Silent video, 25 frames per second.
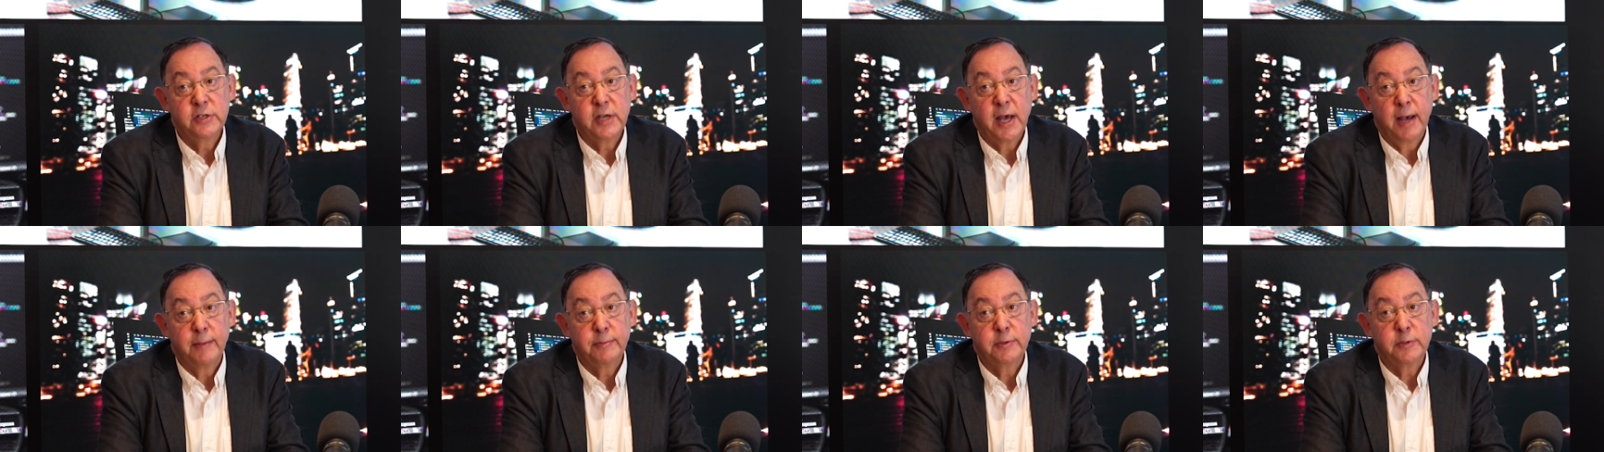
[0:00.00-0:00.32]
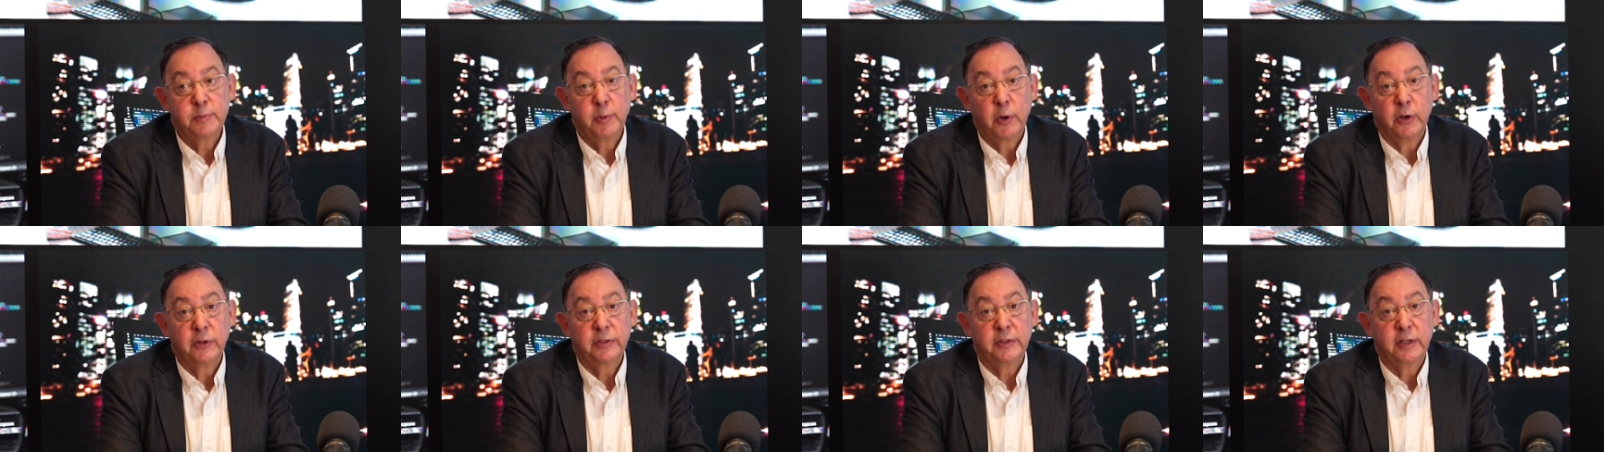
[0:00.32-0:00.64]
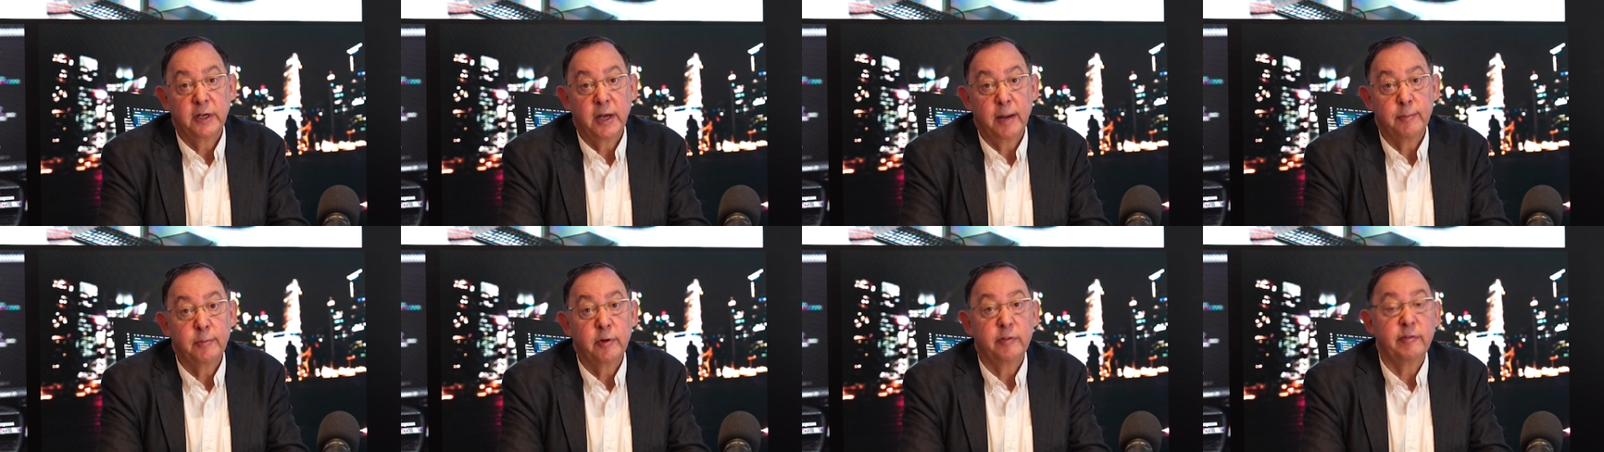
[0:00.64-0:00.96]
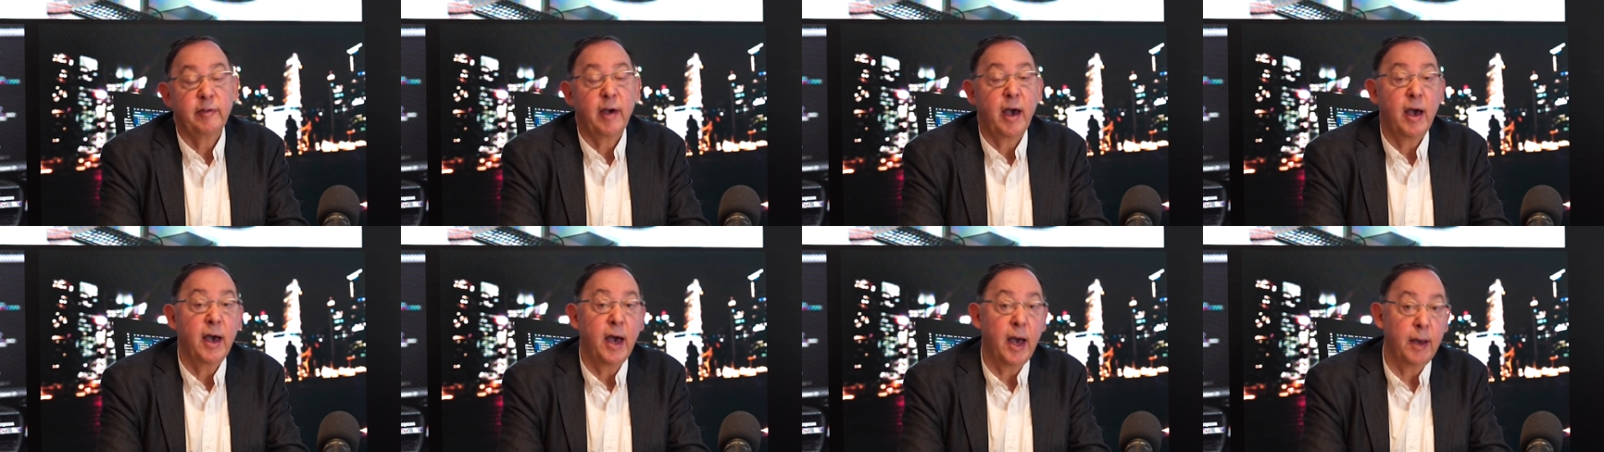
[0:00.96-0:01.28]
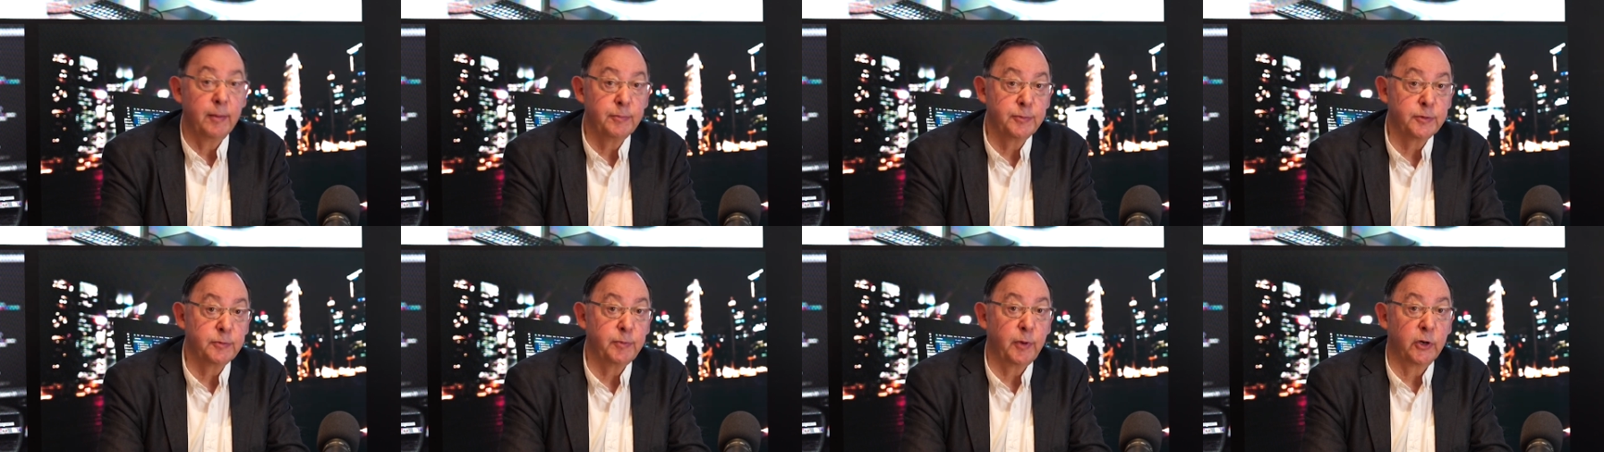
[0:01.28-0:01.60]
HubSpot, the number of
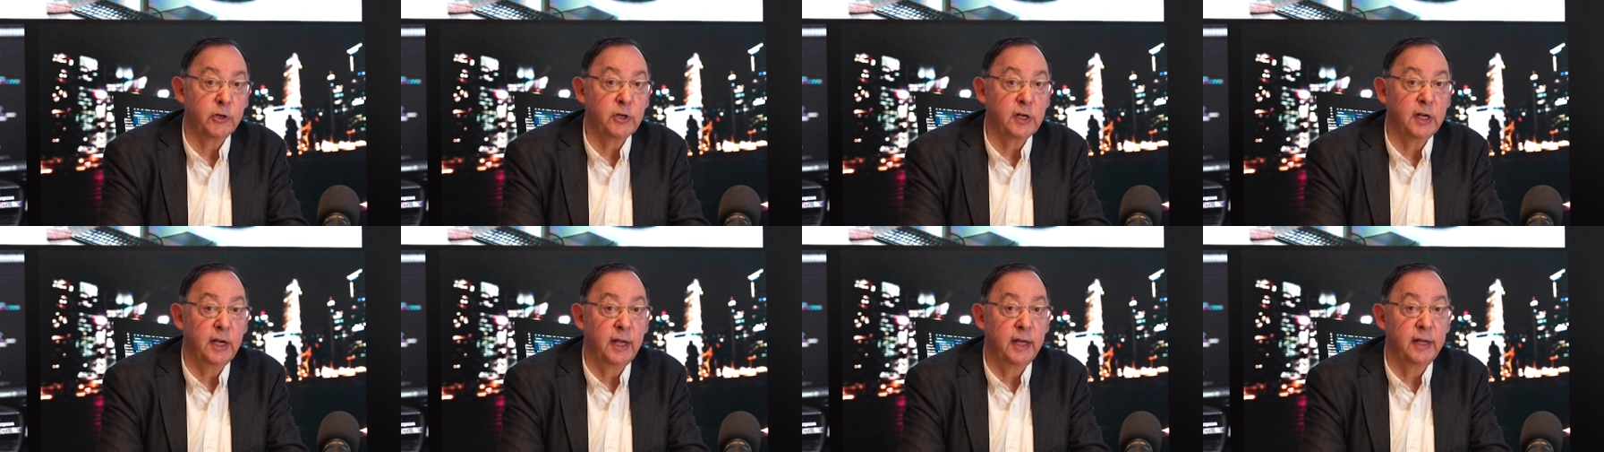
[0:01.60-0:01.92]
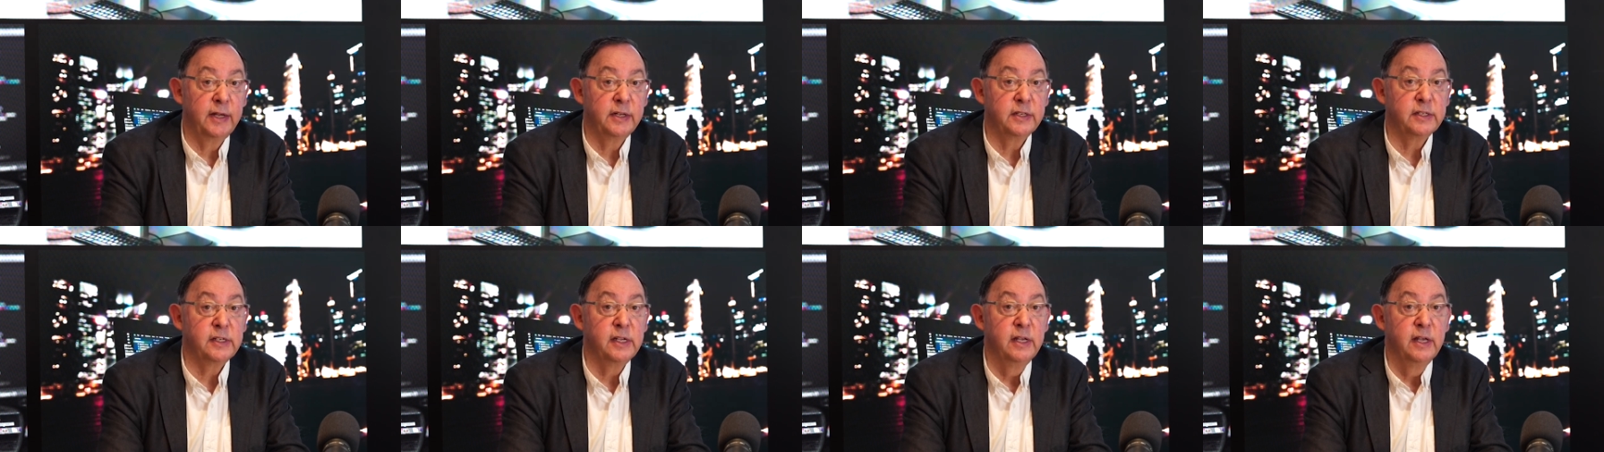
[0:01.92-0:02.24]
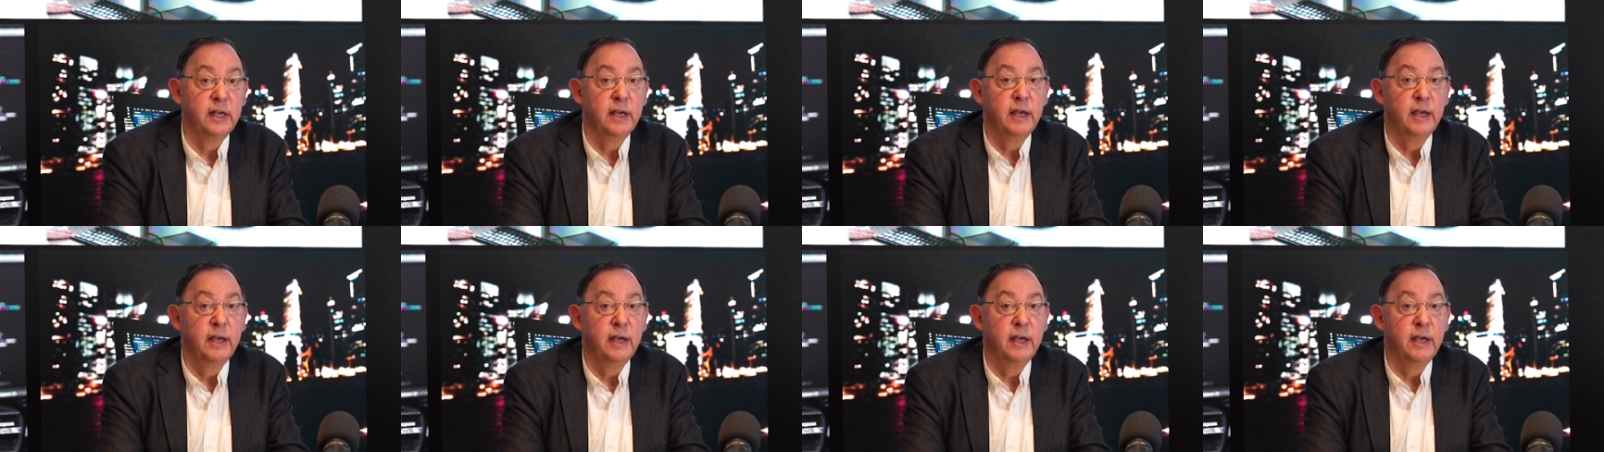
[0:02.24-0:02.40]
HubSpot clients